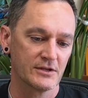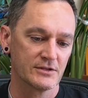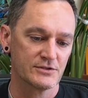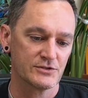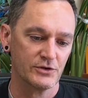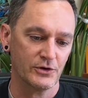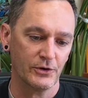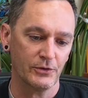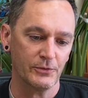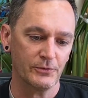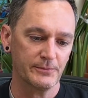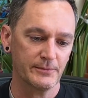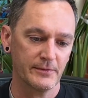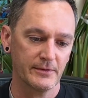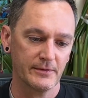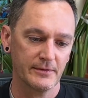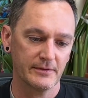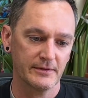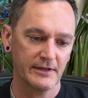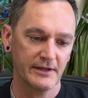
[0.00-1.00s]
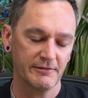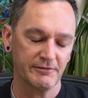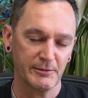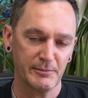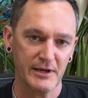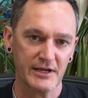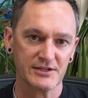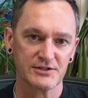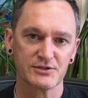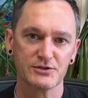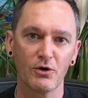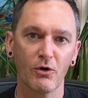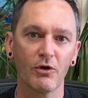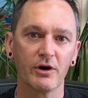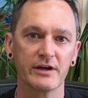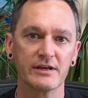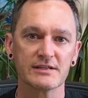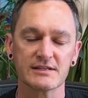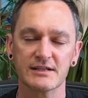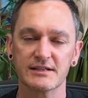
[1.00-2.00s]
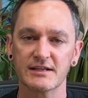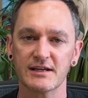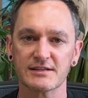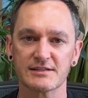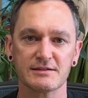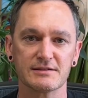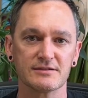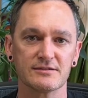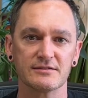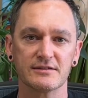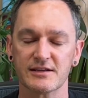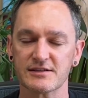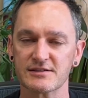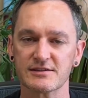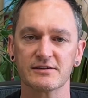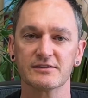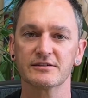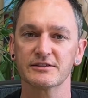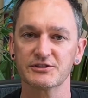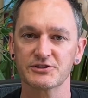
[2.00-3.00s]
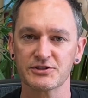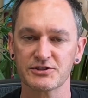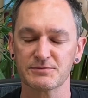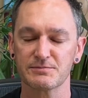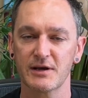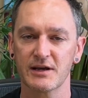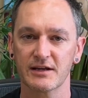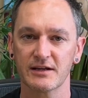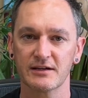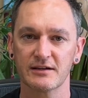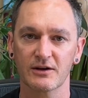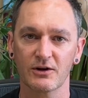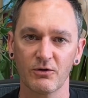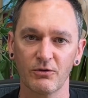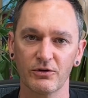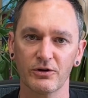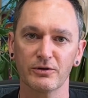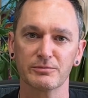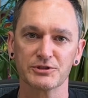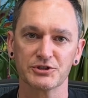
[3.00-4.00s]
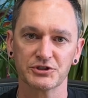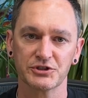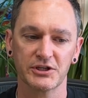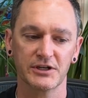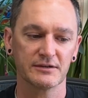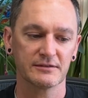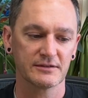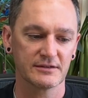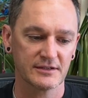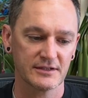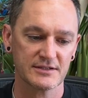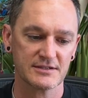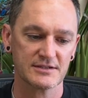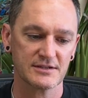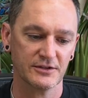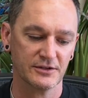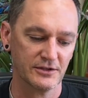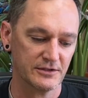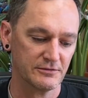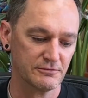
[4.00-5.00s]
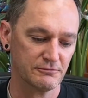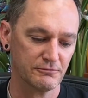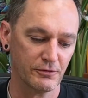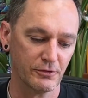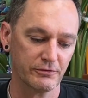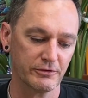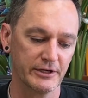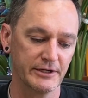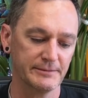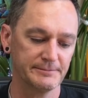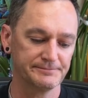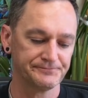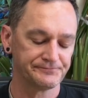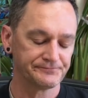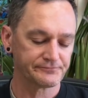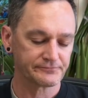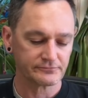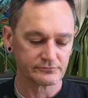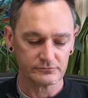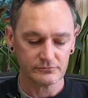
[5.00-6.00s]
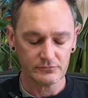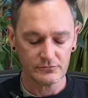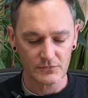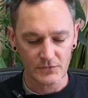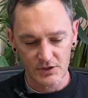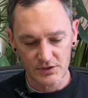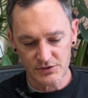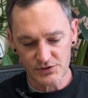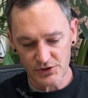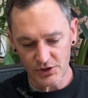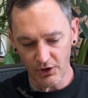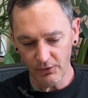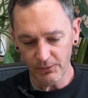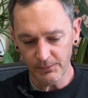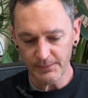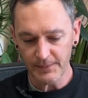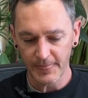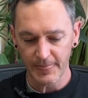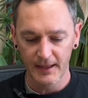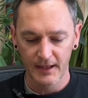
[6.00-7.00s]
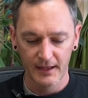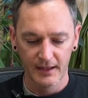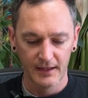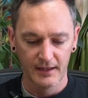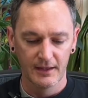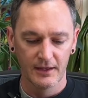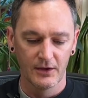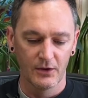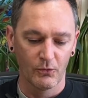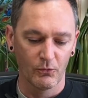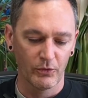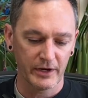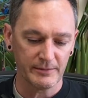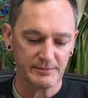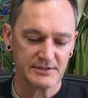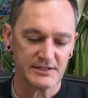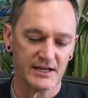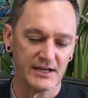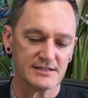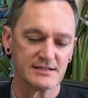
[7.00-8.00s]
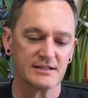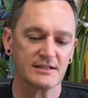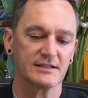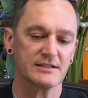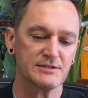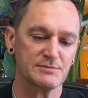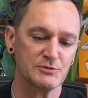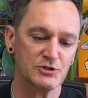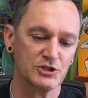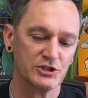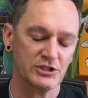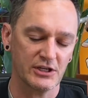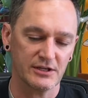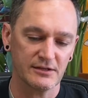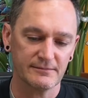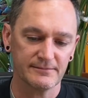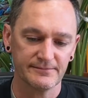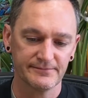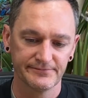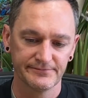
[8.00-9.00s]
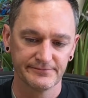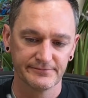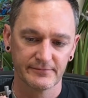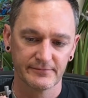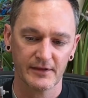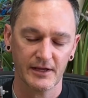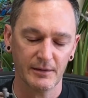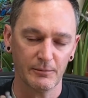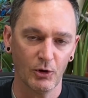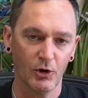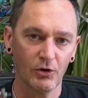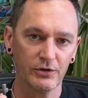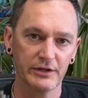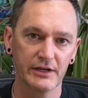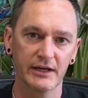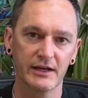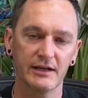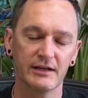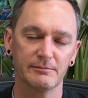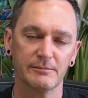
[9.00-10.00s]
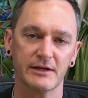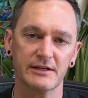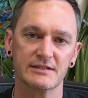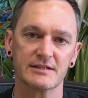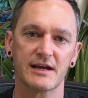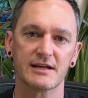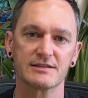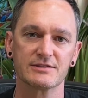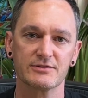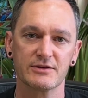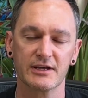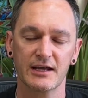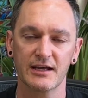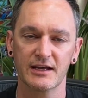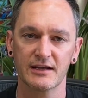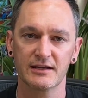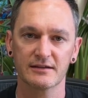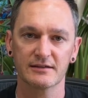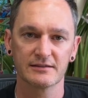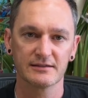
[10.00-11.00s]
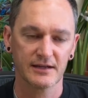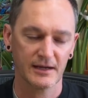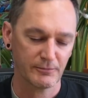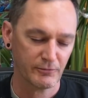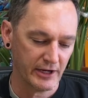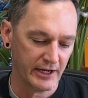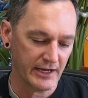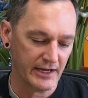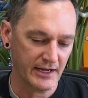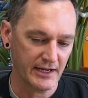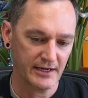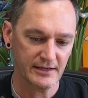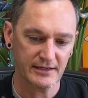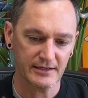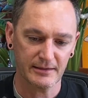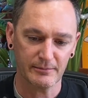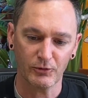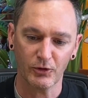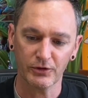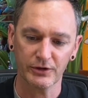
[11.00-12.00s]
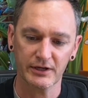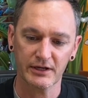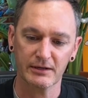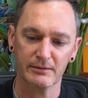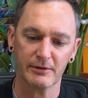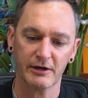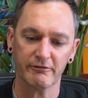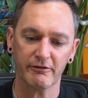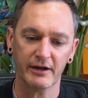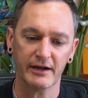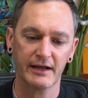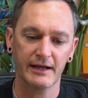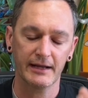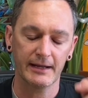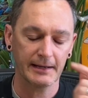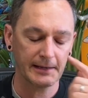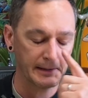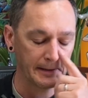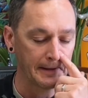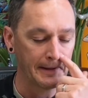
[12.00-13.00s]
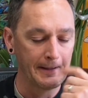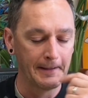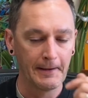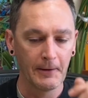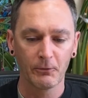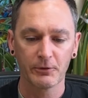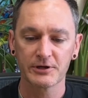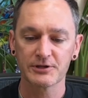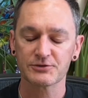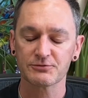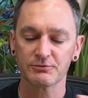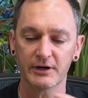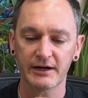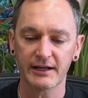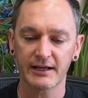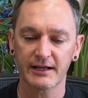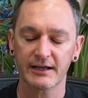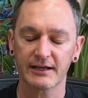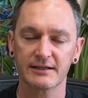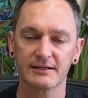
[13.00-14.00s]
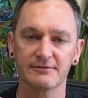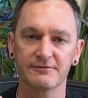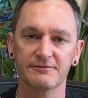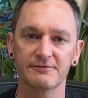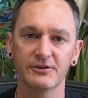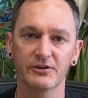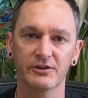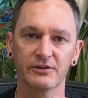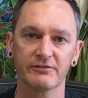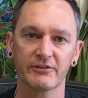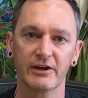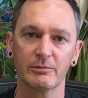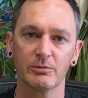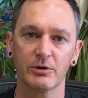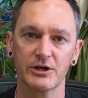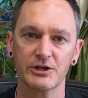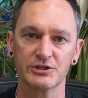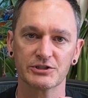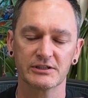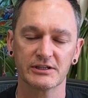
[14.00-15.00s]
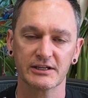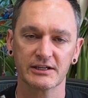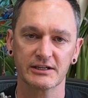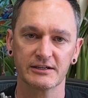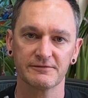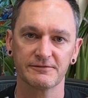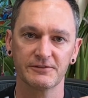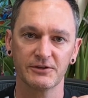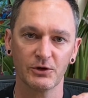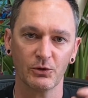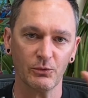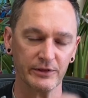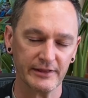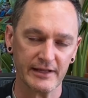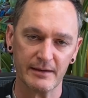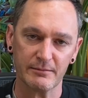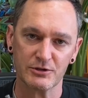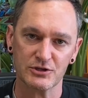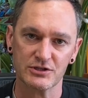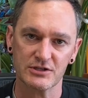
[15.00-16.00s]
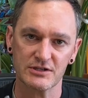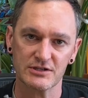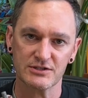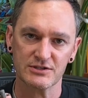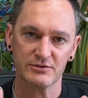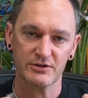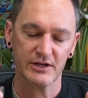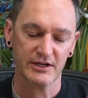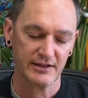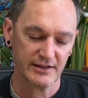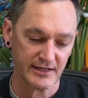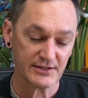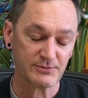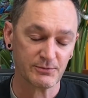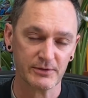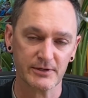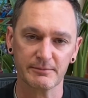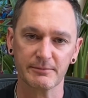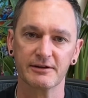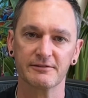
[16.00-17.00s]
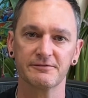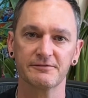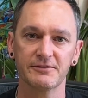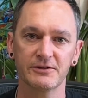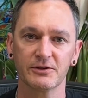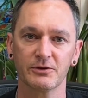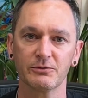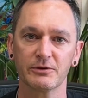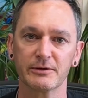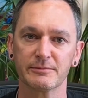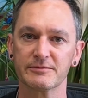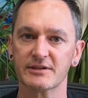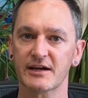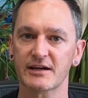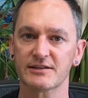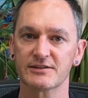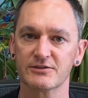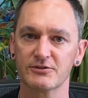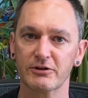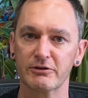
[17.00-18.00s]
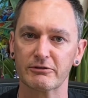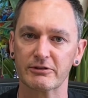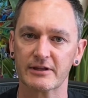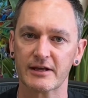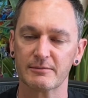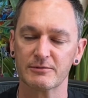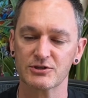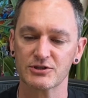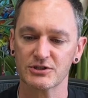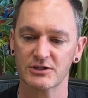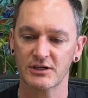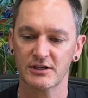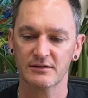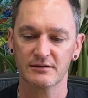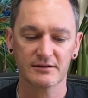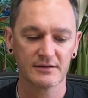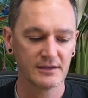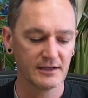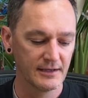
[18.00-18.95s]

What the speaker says: So if it makes noise, it doesn't necessarily just make it a coil machine. It's still a rotary. So when I'm testing this machine, I'm holding it in my tattooing hand. I'm right-handed. I'm holding it in my right hand. When it's running, I can feel the vibration. I can feel what that machine's doing, and that's what I'm going to feel when I'm tattooing with that machine.